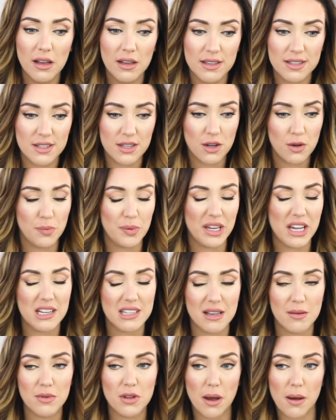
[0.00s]
So because
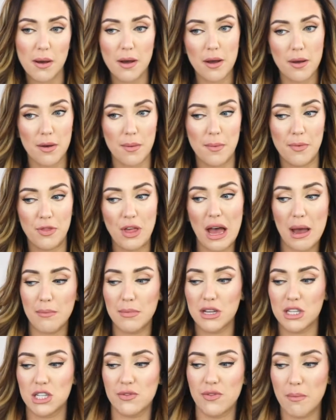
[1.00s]
I'm not that
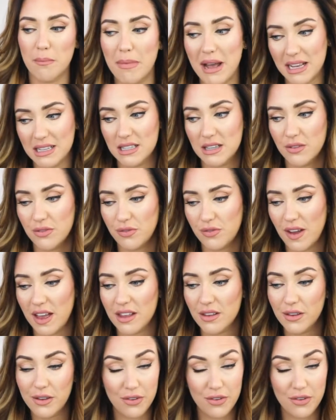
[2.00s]
much of a massive fan,